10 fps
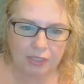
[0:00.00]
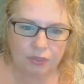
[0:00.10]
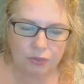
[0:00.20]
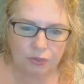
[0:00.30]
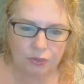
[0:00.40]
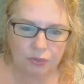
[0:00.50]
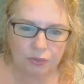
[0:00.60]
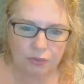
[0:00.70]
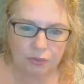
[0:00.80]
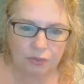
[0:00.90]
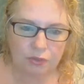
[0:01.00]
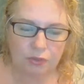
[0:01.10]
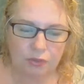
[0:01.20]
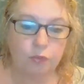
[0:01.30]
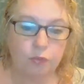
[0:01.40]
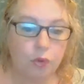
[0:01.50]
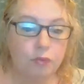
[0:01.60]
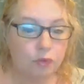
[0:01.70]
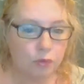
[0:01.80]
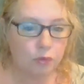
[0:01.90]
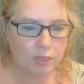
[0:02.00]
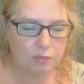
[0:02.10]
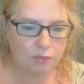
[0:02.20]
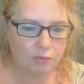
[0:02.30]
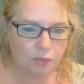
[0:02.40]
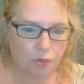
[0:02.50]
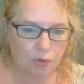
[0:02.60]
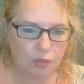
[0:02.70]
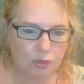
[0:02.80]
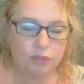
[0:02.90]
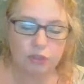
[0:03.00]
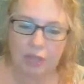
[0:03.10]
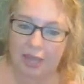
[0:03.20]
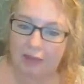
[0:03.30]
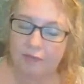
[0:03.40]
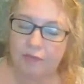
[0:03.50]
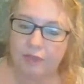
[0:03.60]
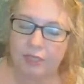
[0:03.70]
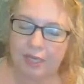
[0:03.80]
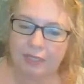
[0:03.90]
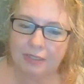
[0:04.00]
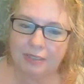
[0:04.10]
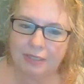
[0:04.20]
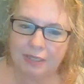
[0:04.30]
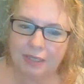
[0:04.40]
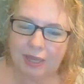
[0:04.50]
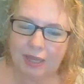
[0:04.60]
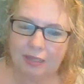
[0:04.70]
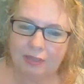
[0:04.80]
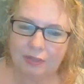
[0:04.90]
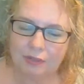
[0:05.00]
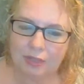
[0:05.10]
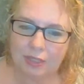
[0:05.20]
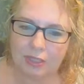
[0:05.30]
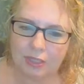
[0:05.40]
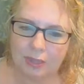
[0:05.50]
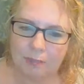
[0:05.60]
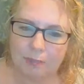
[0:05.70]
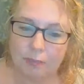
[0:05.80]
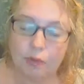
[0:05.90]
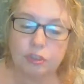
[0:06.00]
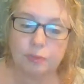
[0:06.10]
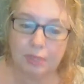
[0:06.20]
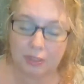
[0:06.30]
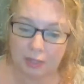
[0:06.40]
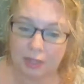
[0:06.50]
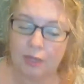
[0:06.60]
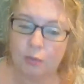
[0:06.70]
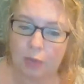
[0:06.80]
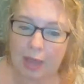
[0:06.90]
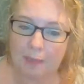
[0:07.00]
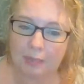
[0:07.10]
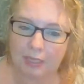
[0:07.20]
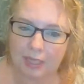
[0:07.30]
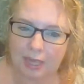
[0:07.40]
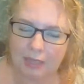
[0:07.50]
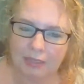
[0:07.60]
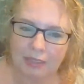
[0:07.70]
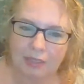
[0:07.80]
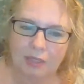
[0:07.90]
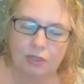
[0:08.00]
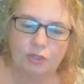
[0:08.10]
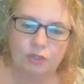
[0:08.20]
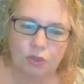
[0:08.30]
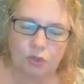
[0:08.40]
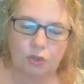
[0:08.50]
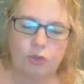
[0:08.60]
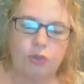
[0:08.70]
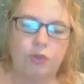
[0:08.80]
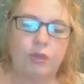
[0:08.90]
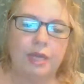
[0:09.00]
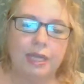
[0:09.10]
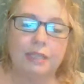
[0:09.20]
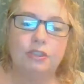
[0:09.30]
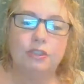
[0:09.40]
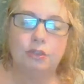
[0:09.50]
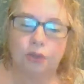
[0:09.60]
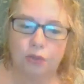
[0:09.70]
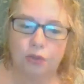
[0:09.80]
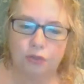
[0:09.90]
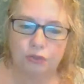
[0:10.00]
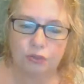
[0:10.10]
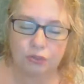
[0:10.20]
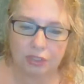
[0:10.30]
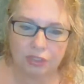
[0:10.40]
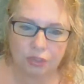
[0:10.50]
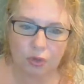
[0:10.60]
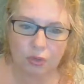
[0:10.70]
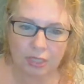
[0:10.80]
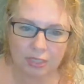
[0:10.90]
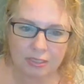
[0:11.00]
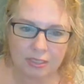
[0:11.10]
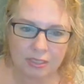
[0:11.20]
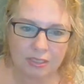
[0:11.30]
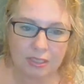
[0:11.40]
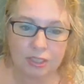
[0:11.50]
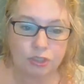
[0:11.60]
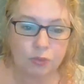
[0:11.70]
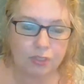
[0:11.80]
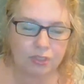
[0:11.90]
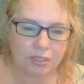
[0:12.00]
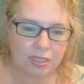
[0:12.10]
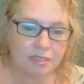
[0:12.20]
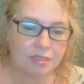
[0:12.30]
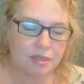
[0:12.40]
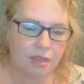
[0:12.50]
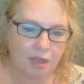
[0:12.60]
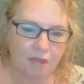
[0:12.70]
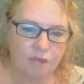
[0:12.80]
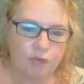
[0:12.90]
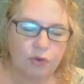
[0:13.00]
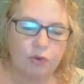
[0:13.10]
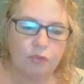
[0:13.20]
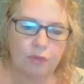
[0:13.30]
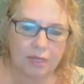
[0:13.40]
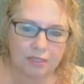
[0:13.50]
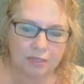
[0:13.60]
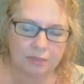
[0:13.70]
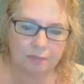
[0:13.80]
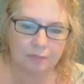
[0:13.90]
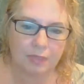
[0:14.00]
do. You've fallen for it once before, so you have the tendency and the possibility that it will happen again. So you need to learn to trust your own instinct and intuition. It is there for a reason.